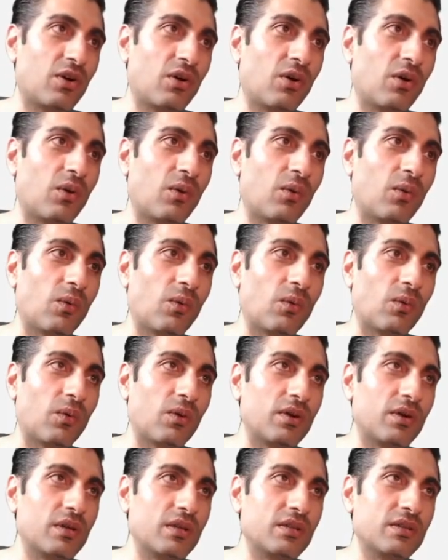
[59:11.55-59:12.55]

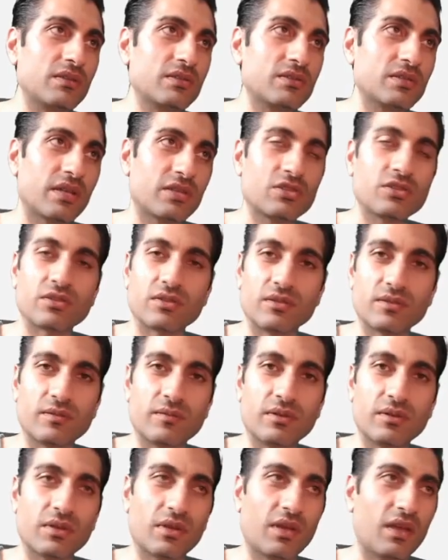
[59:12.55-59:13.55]
whole section,
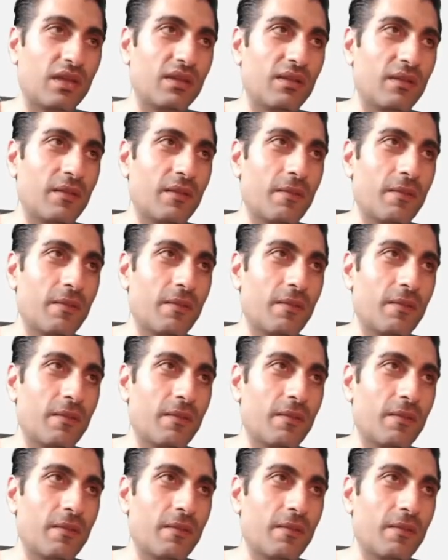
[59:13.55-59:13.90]
okay?